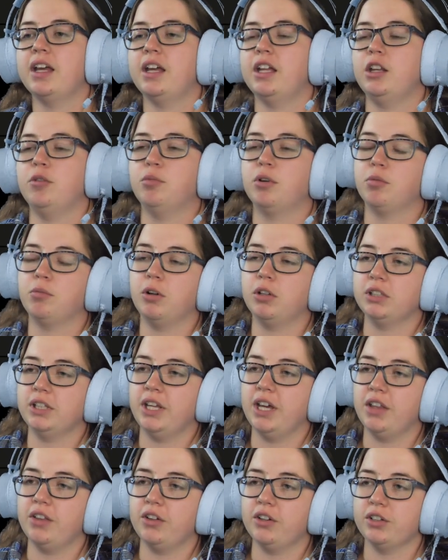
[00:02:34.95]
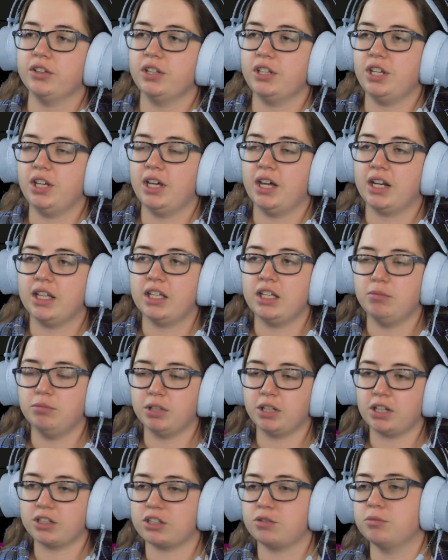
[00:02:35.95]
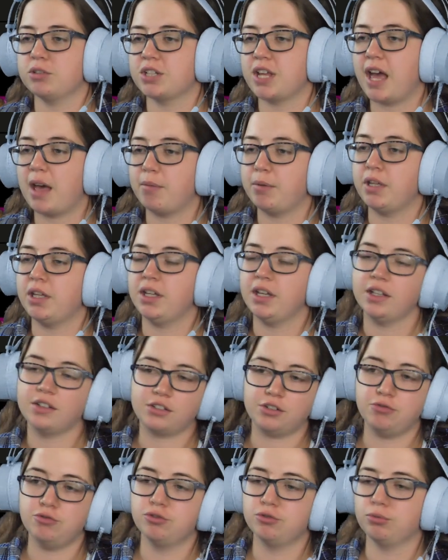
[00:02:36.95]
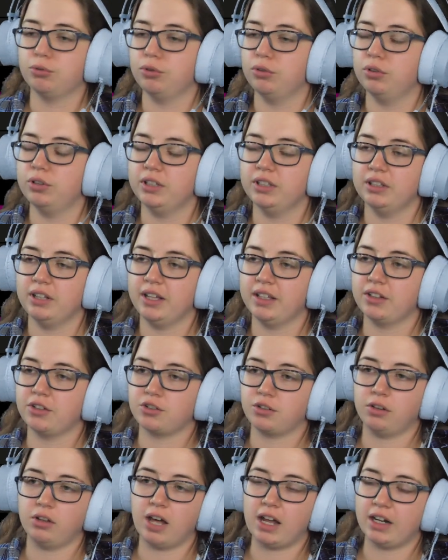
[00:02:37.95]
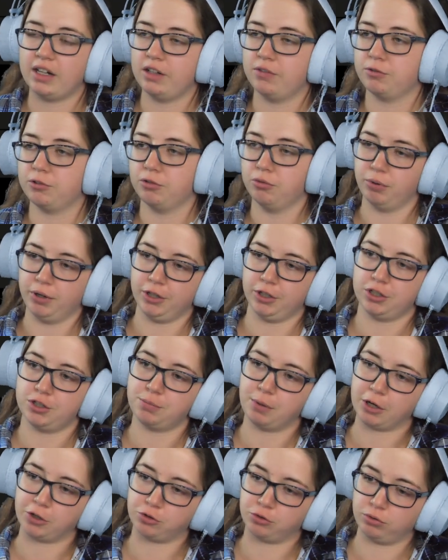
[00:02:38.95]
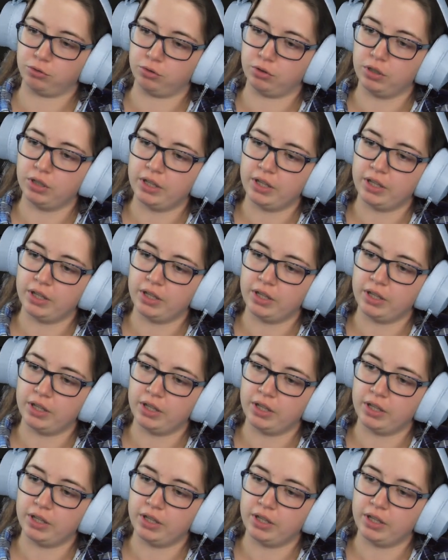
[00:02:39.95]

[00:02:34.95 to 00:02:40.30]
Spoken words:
and you put them all together, and then you gotta keep the customers happy as usual, and like there's a lot of different weird special,